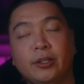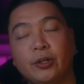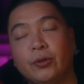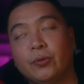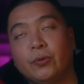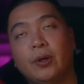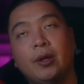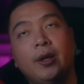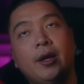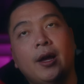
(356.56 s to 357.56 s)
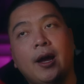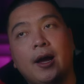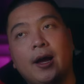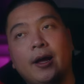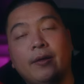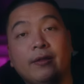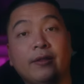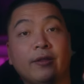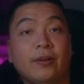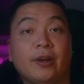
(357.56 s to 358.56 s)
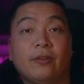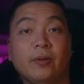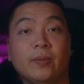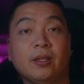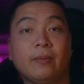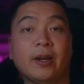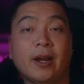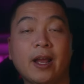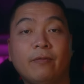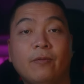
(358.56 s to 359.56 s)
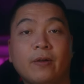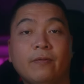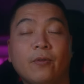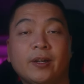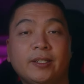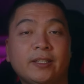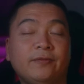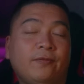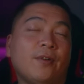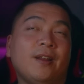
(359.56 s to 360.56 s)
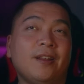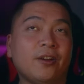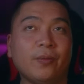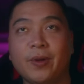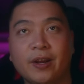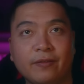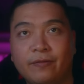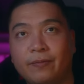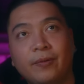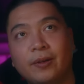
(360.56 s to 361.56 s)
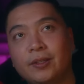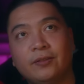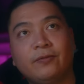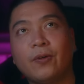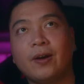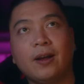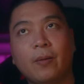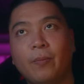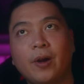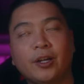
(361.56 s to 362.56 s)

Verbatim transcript: to uh, the 33 millimeter f1.4 just for a little bit of just for a, a,